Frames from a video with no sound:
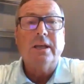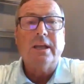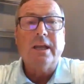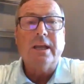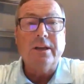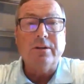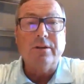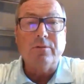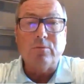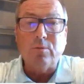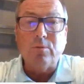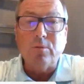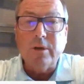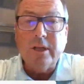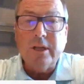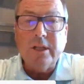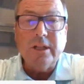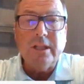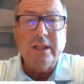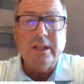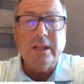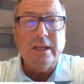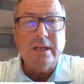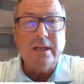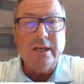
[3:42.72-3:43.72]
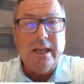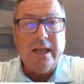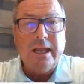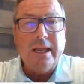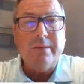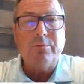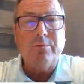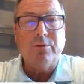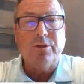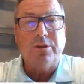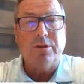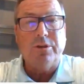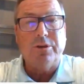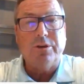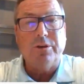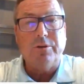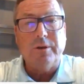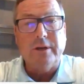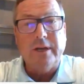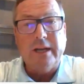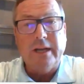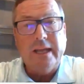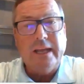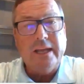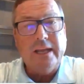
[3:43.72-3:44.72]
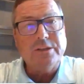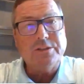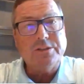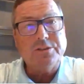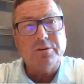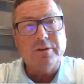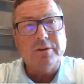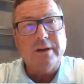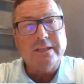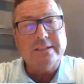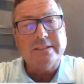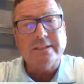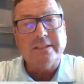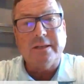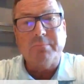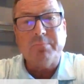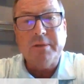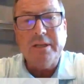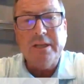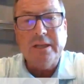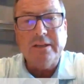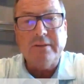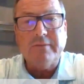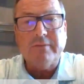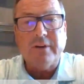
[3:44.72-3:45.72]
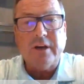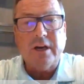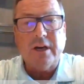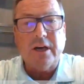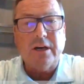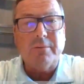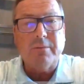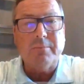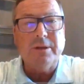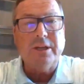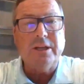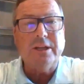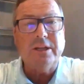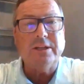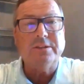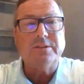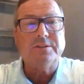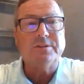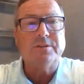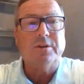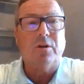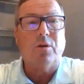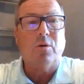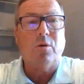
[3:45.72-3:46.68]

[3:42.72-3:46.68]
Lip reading: can really enable you to enhance your SAP environments